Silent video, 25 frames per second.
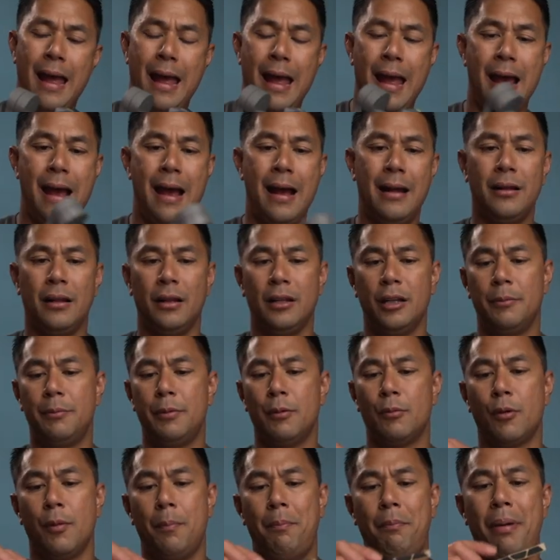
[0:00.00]
add a little
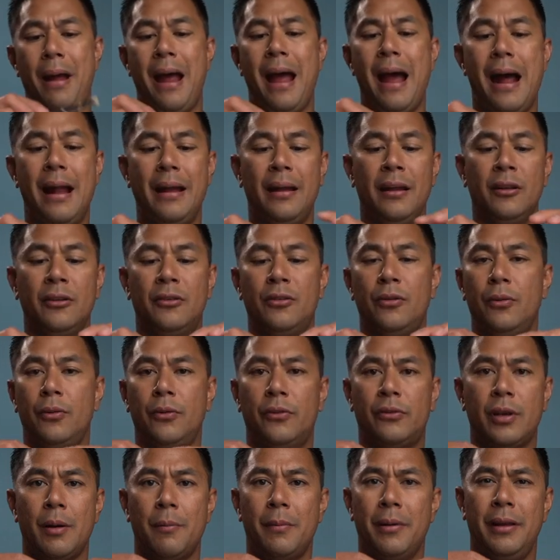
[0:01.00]
bit more padding to
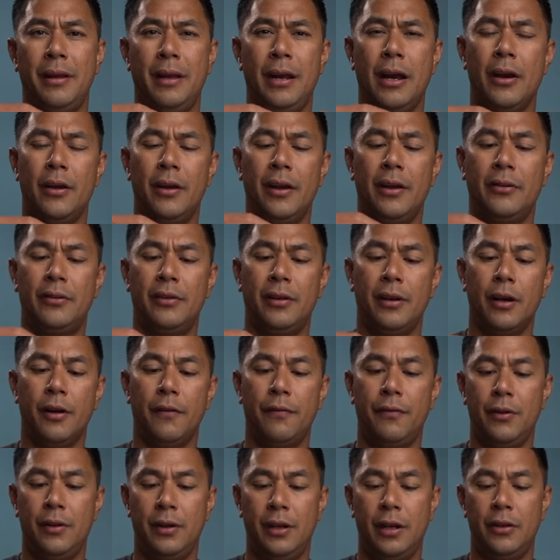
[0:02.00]
some of the areas here
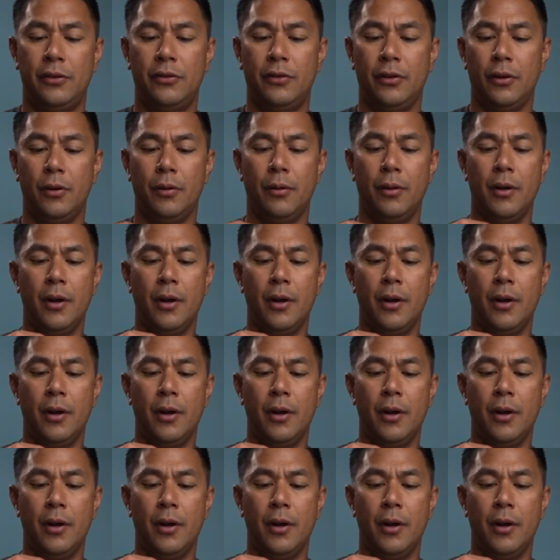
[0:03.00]
if you need to.